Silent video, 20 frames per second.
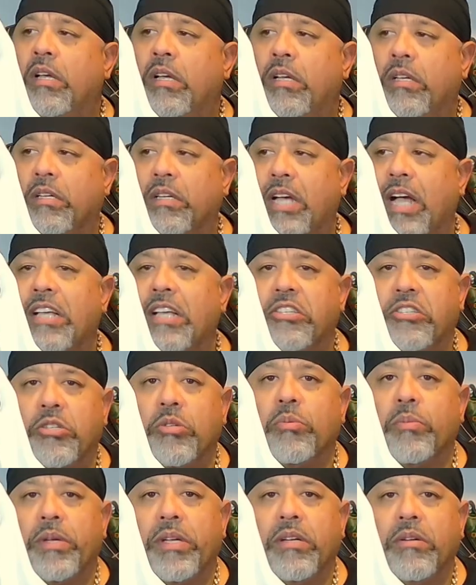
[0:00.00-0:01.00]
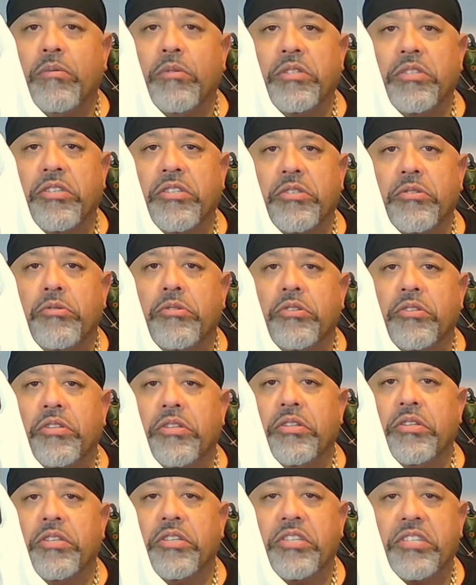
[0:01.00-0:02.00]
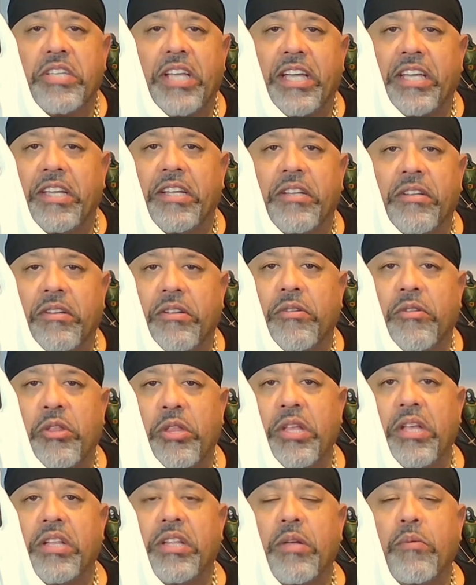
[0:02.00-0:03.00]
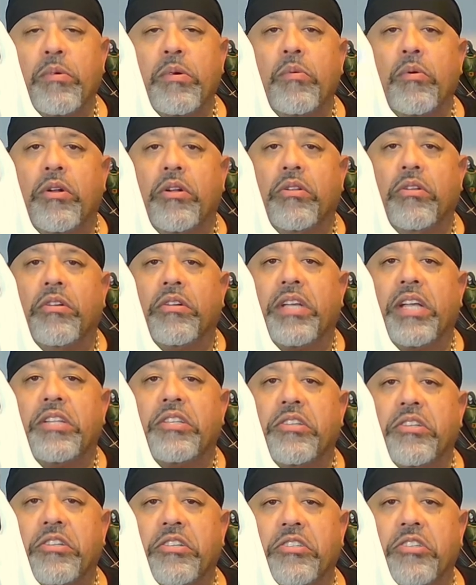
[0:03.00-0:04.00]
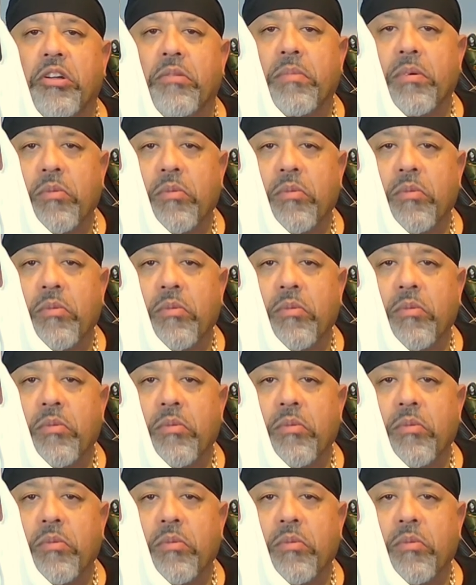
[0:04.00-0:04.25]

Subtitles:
costuming, which is usually the second thing that we want to look at to determine